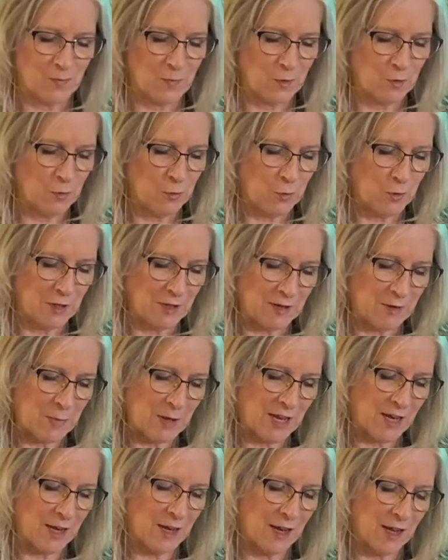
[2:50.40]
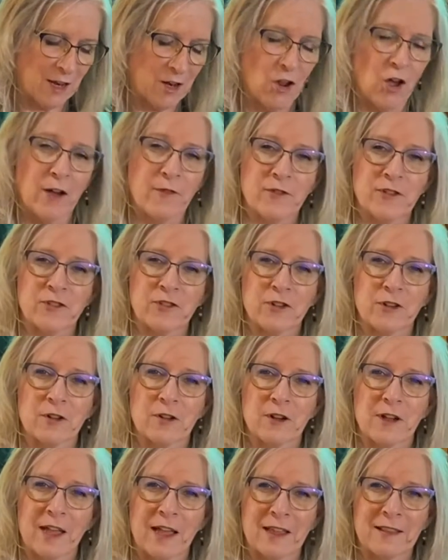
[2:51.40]
who had been an
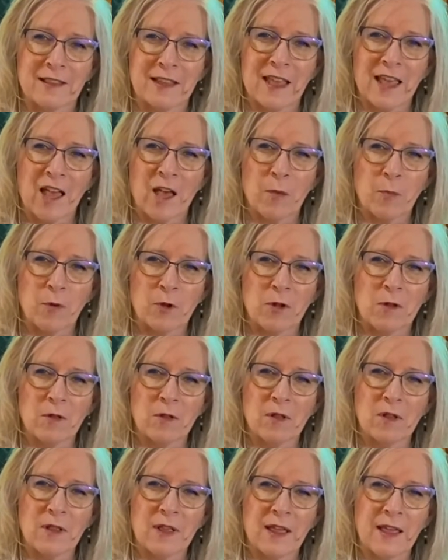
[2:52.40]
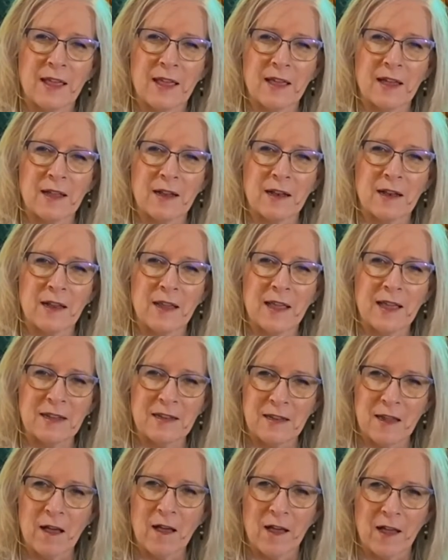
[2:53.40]
officer at the Capitol and had
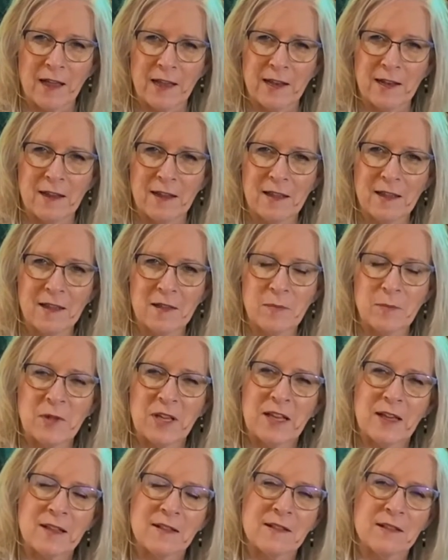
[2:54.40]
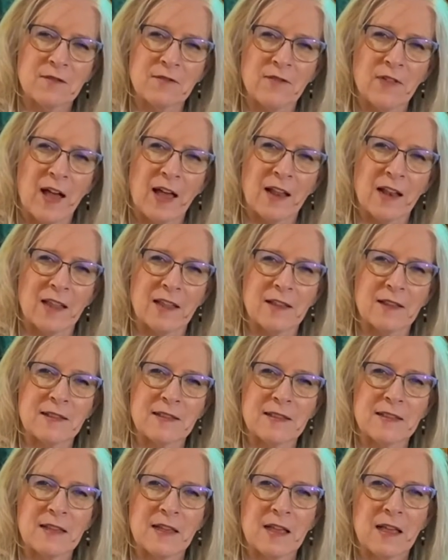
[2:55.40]
died because of
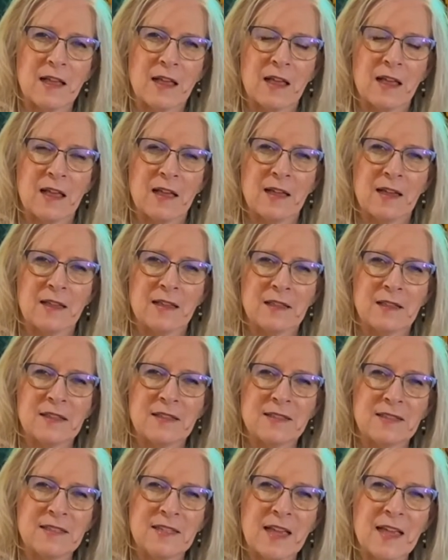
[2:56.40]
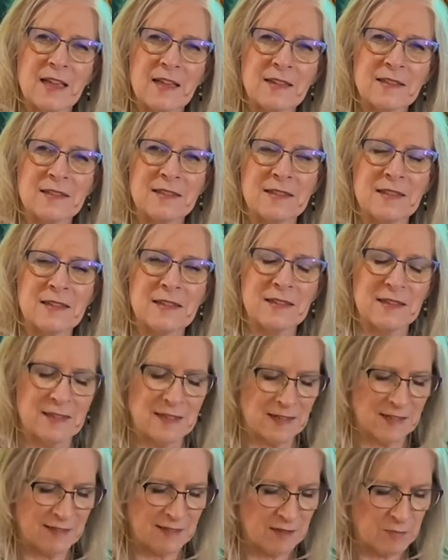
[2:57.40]
violence. This text
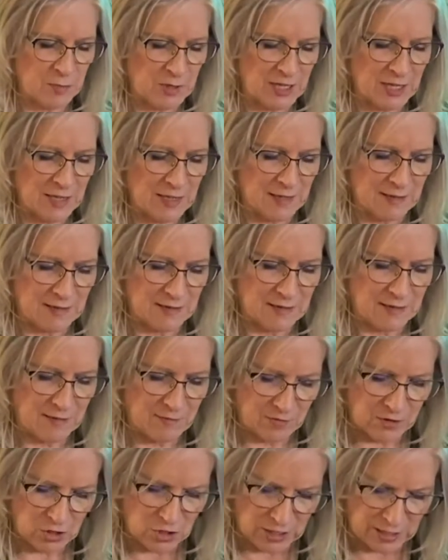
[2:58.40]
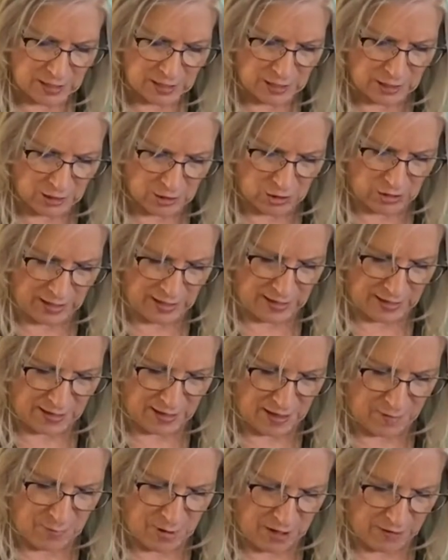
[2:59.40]
speaks very clearly
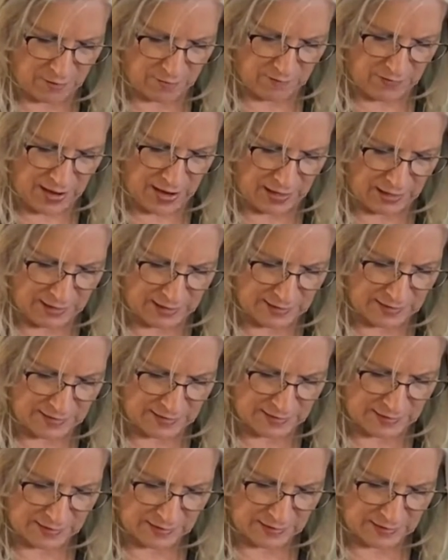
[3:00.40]
about violence.